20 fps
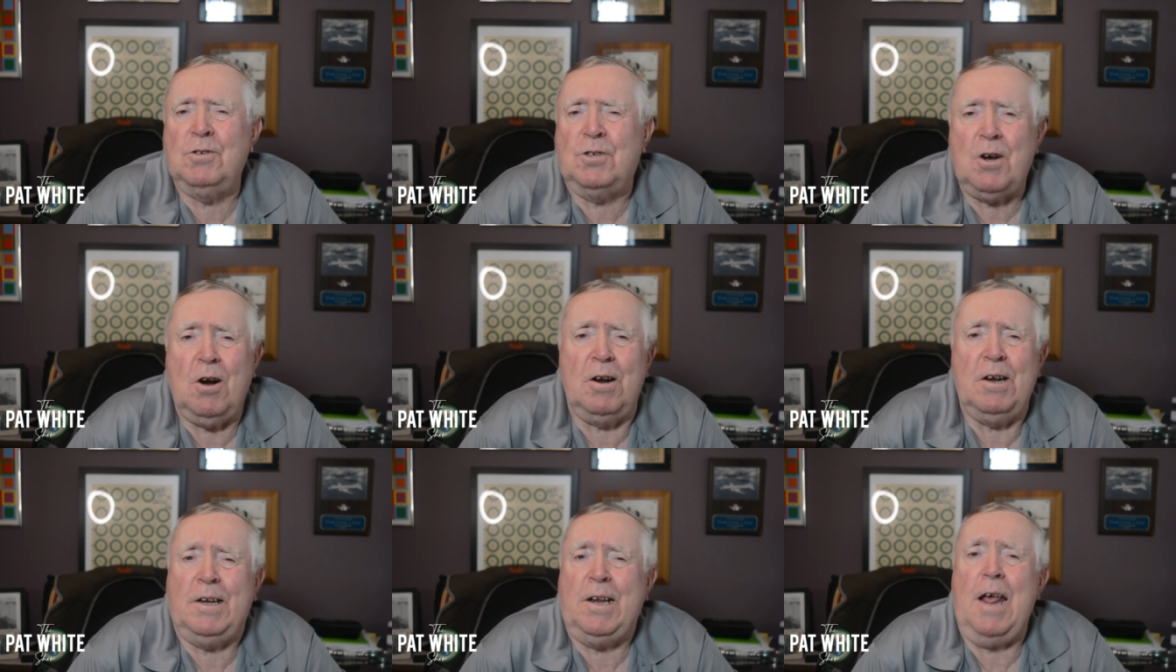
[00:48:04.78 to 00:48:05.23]

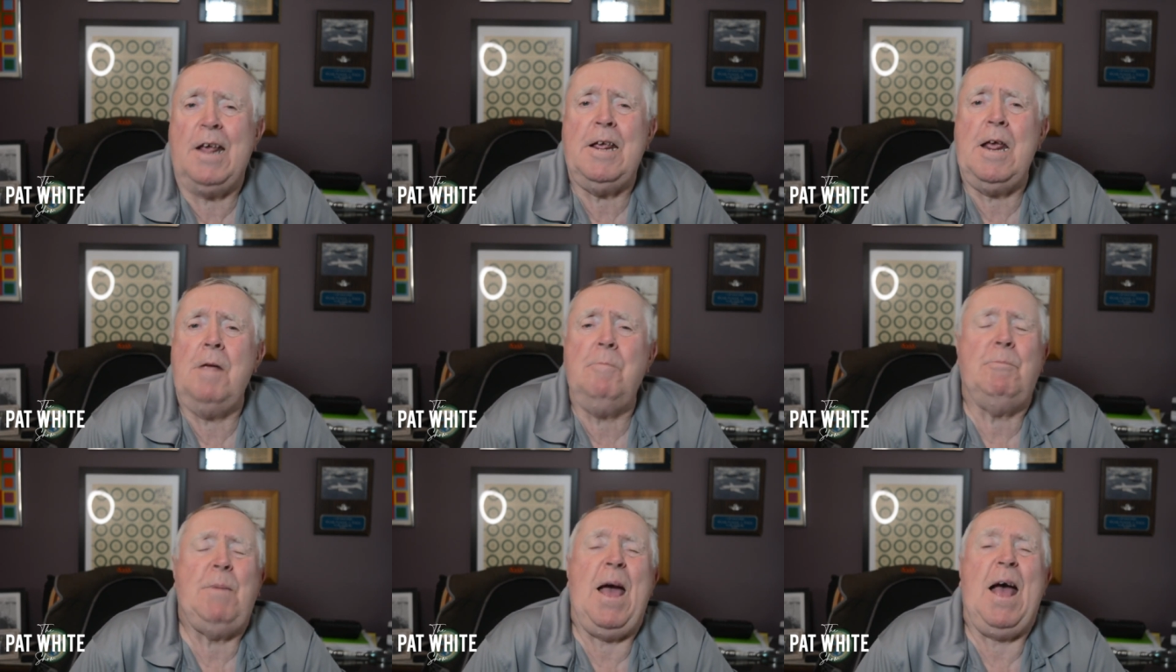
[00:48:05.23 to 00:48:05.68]
started
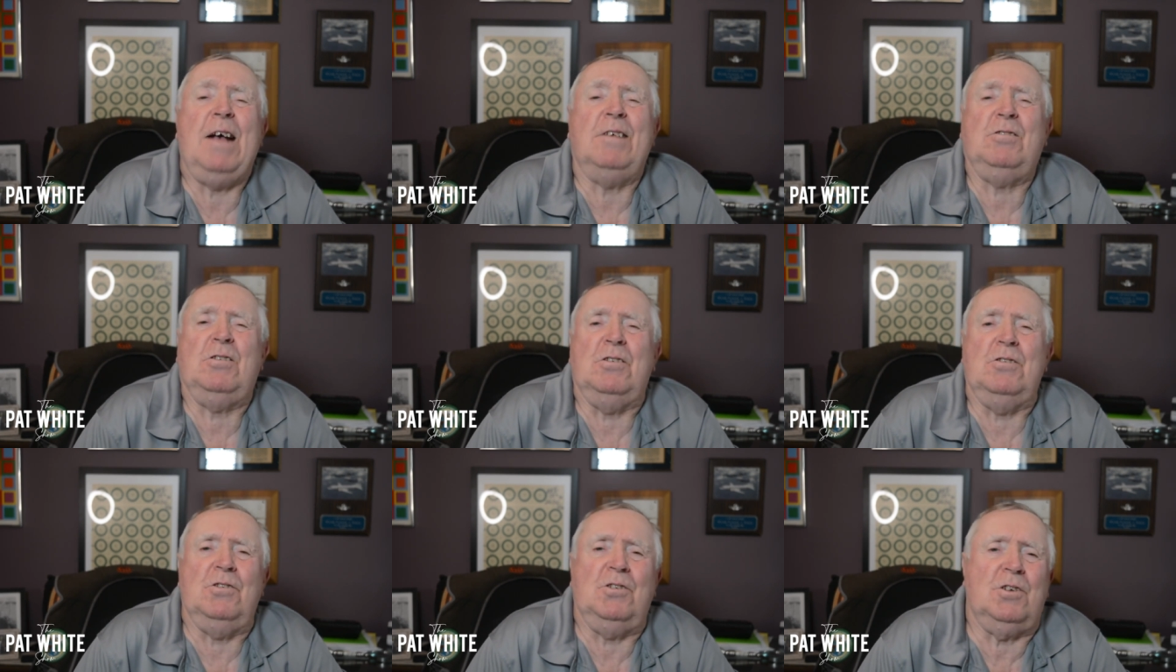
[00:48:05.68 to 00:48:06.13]
taking
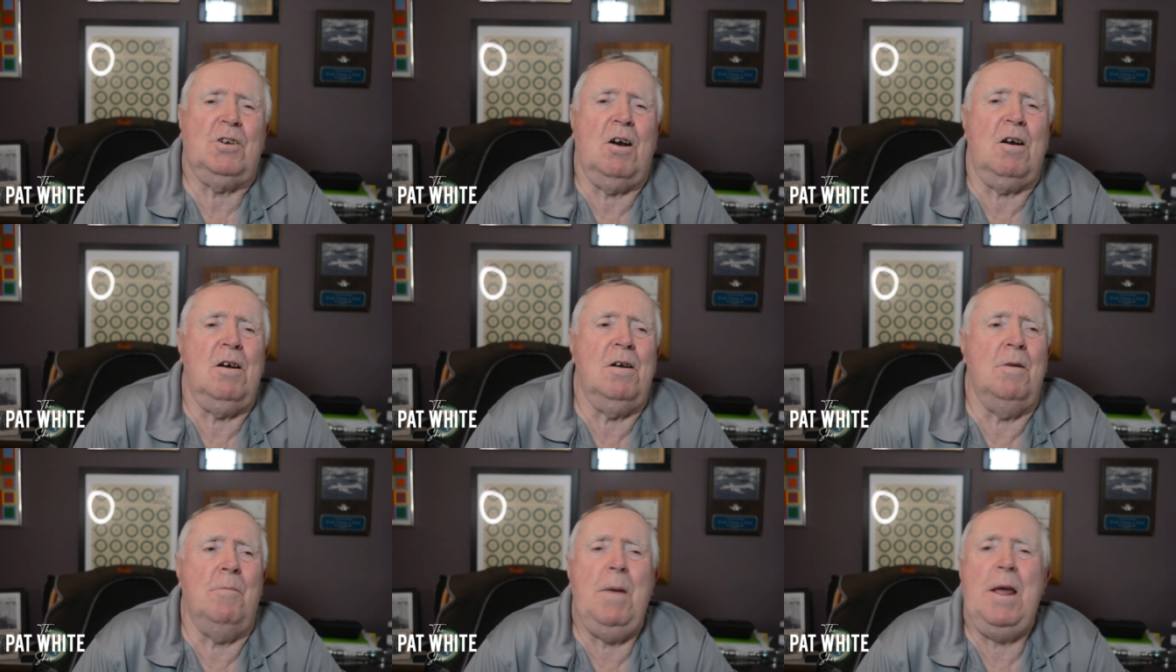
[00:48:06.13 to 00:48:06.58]
passes,
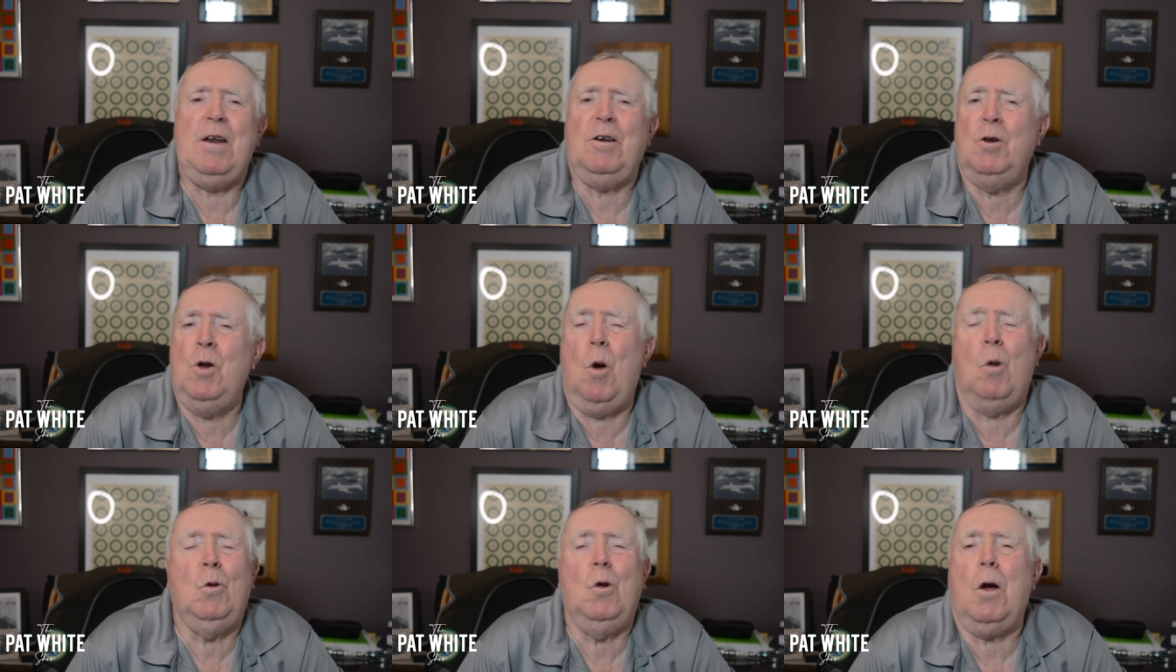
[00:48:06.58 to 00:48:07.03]
starting to make
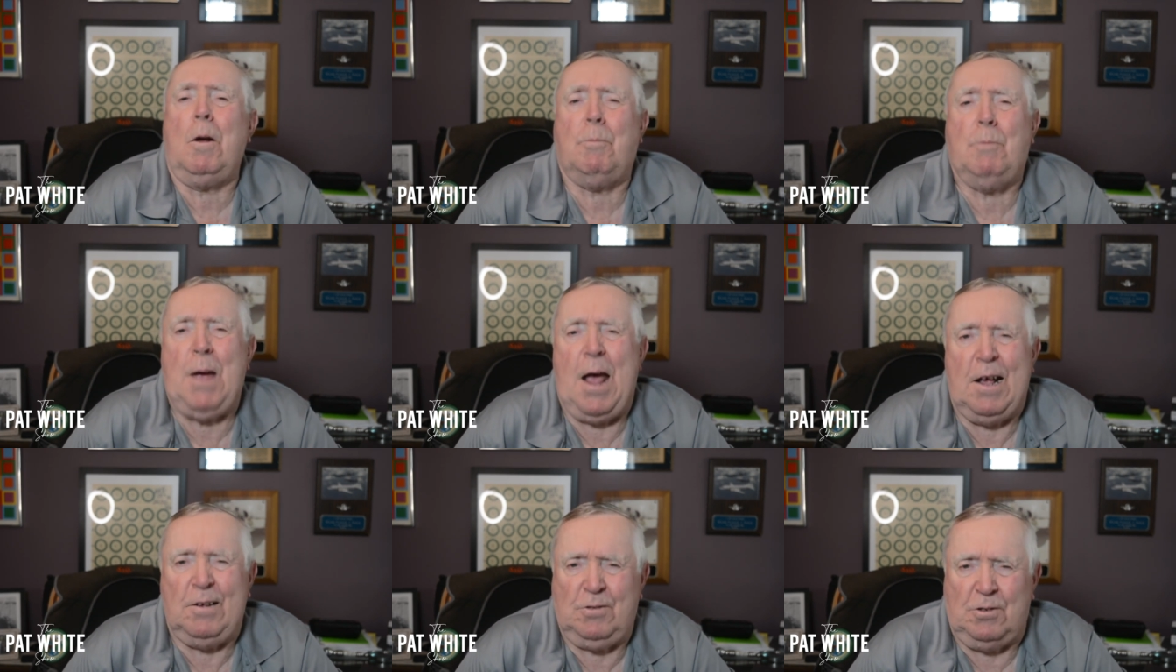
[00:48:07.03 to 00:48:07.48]
no-look
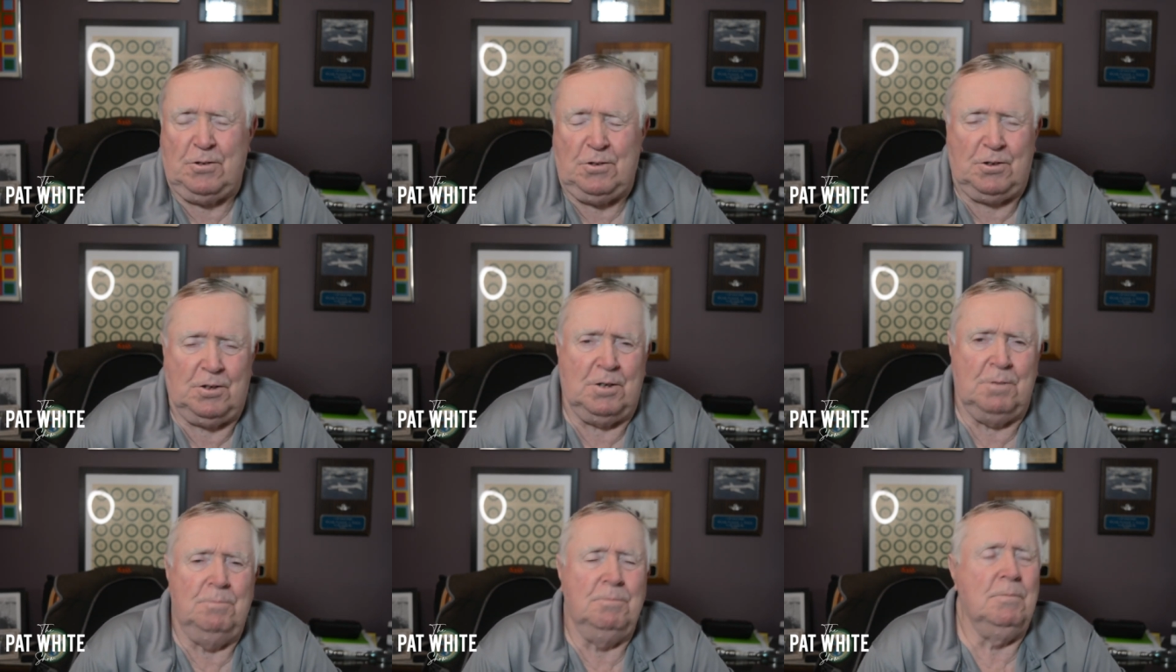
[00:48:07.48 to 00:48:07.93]

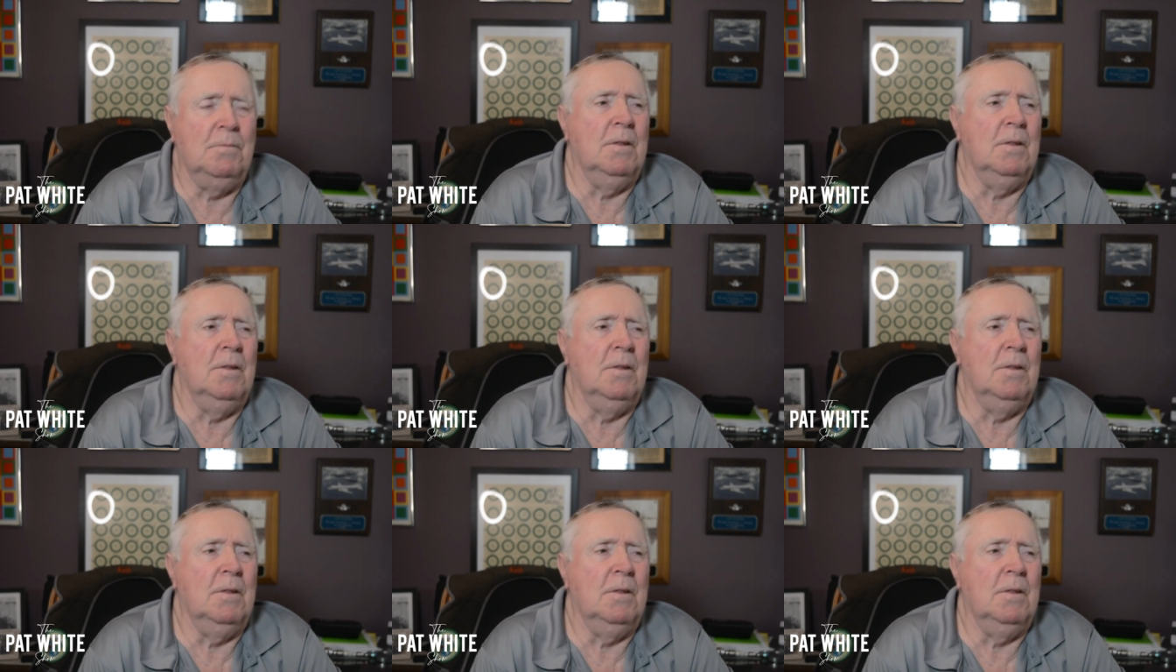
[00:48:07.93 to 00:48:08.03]
passes.